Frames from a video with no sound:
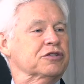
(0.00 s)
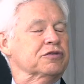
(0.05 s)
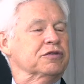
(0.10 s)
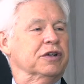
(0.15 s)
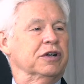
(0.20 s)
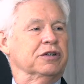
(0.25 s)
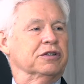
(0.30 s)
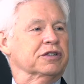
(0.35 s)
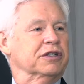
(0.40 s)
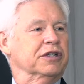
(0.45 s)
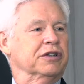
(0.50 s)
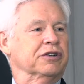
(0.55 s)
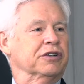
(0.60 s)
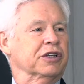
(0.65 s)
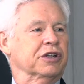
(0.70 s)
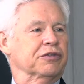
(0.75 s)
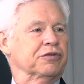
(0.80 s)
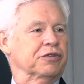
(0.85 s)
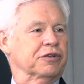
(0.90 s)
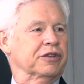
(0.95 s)
of
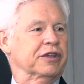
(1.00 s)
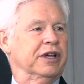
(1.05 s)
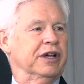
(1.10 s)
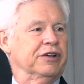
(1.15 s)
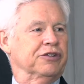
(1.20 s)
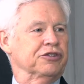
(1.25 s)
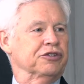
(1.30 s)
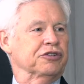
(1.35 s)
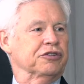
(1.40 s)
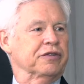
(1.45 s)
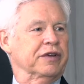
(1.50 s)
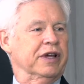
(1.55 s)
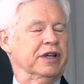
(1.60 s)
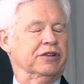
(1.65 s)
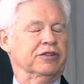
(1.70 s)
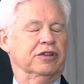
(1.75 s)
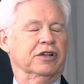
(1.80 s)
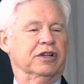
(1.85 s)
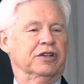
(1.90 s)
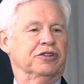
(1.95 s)
volatility for thousands of
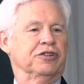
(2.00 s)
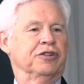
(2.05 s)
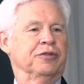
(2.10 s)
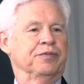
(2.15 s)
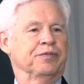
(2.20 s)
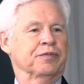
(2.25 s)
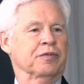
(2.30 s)
assets.